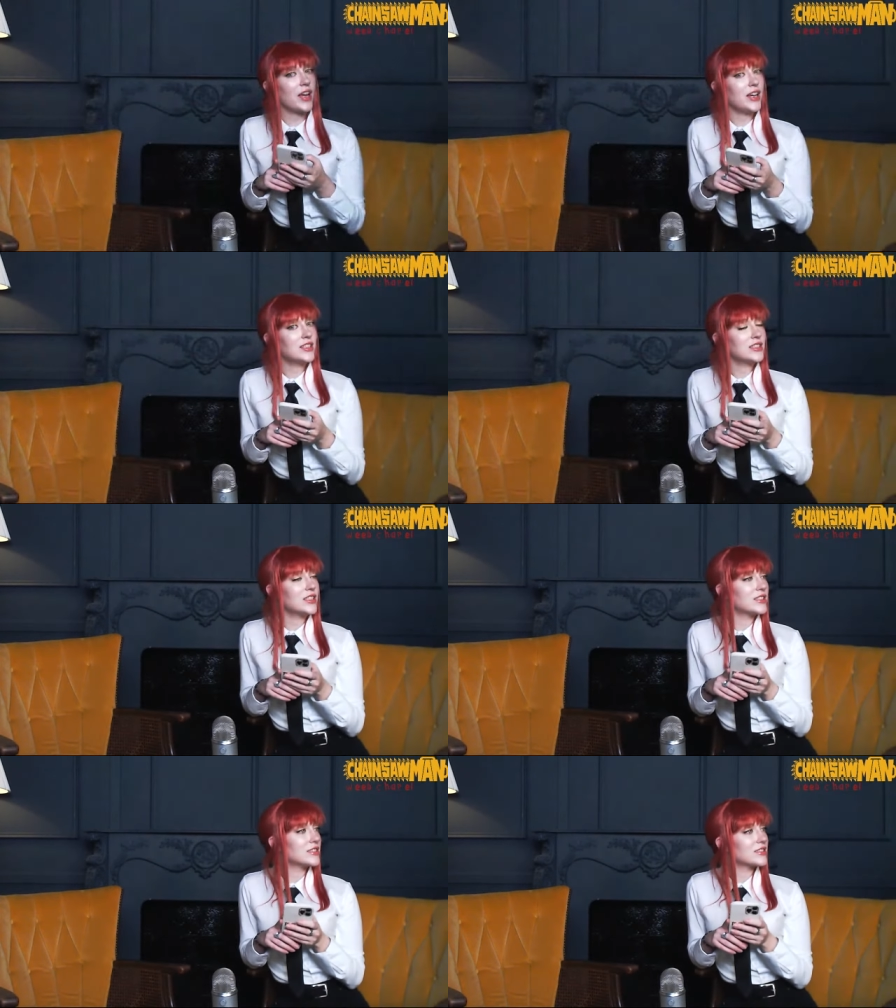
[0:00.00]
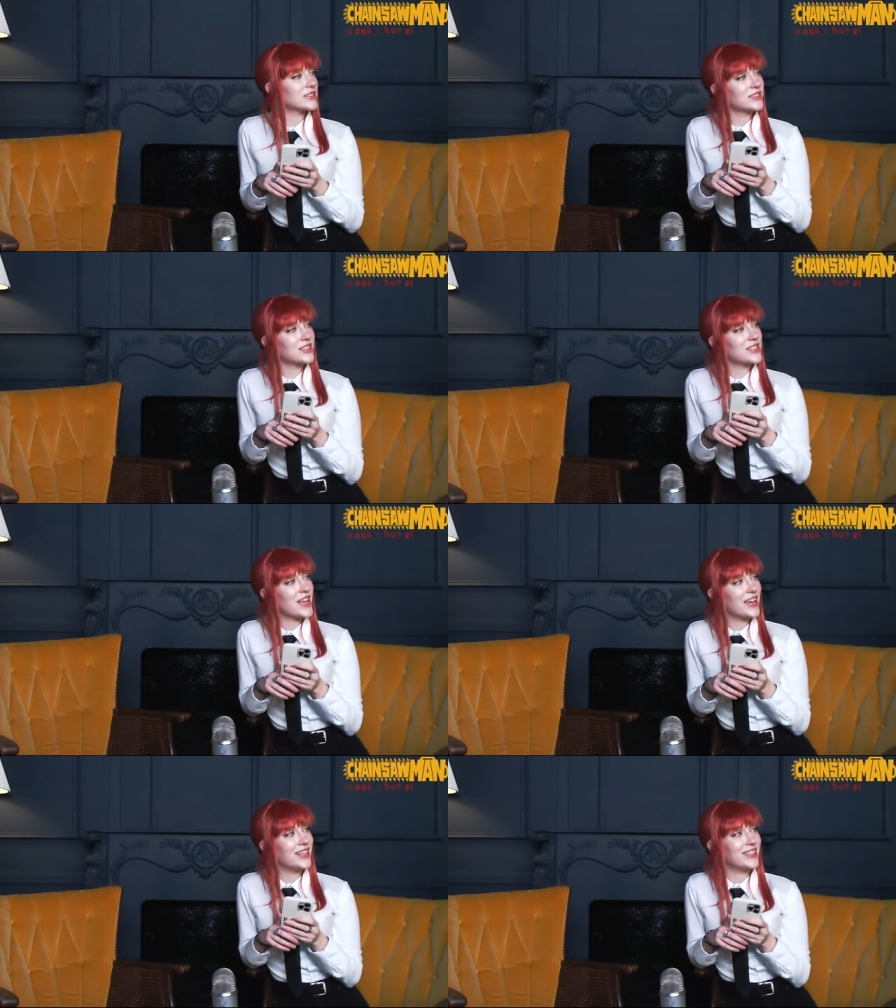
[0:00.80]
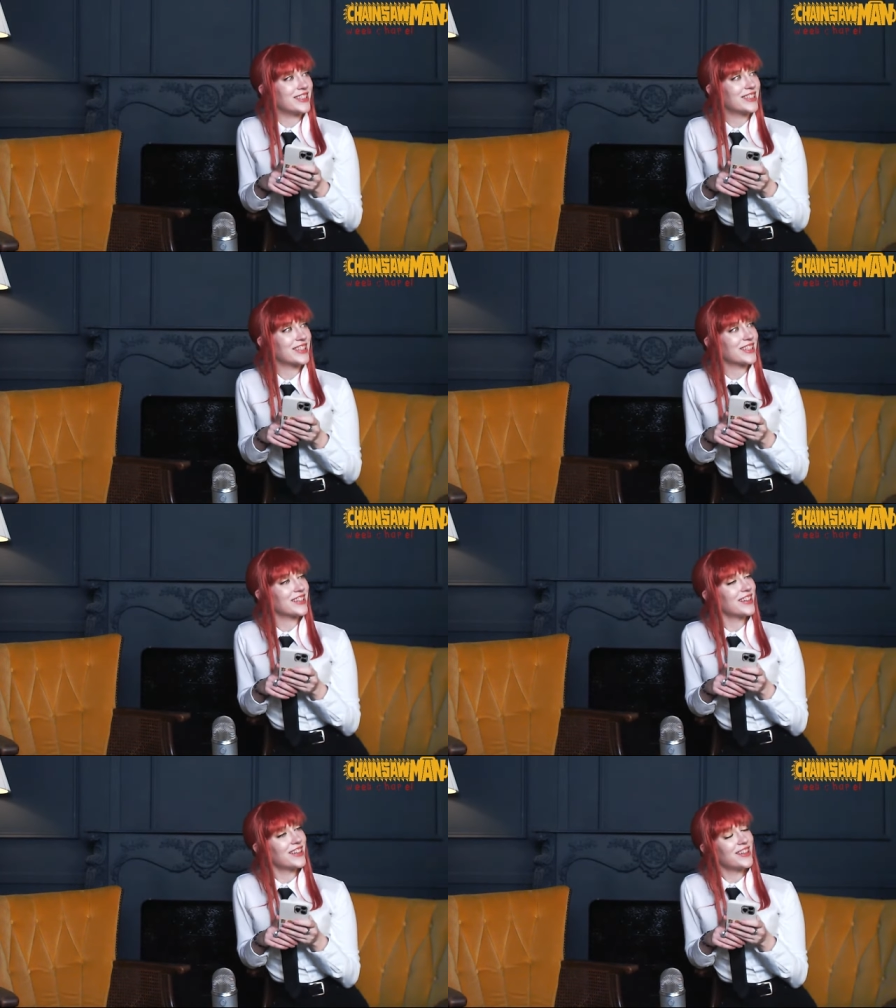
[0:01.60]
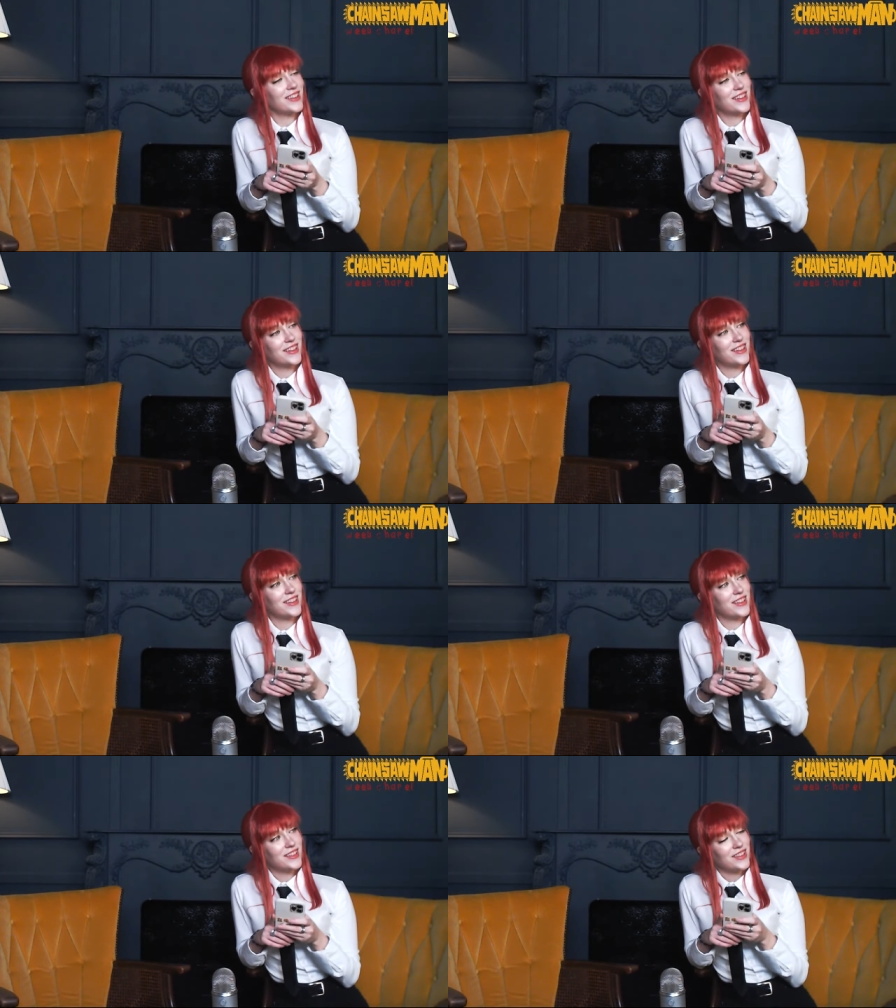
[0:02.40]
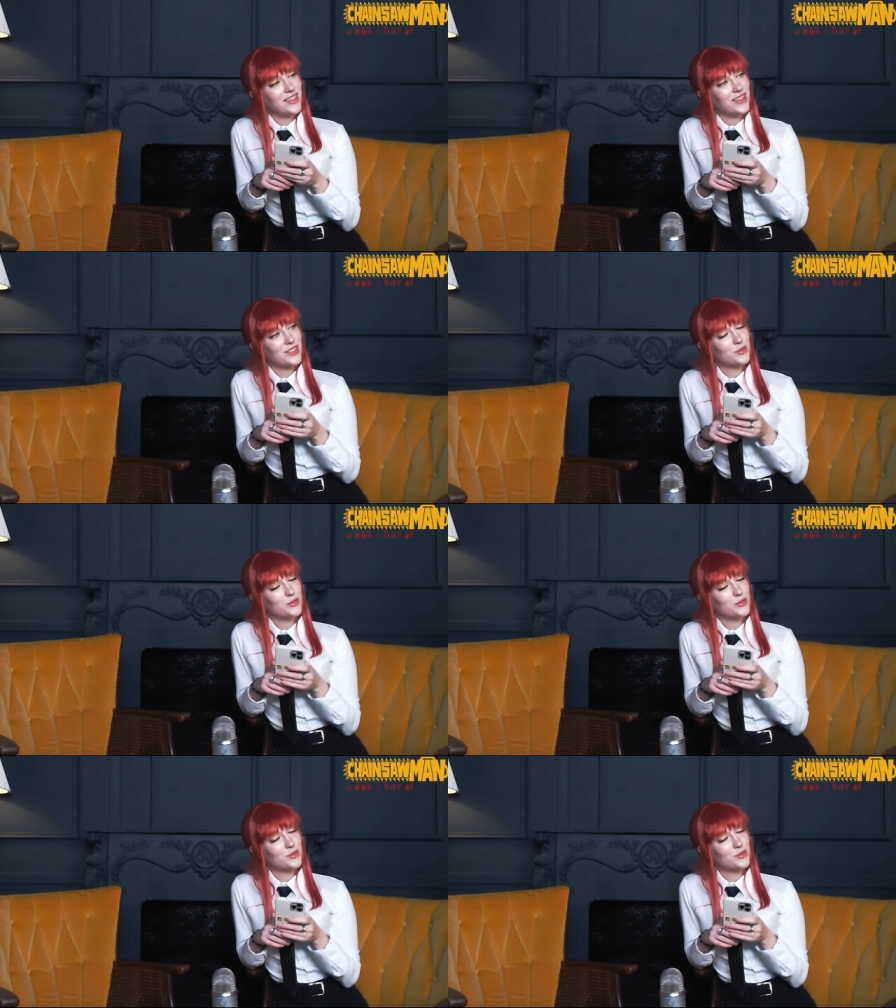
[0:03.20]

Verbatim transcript: I didn't say anything. Right away, Miss Makima.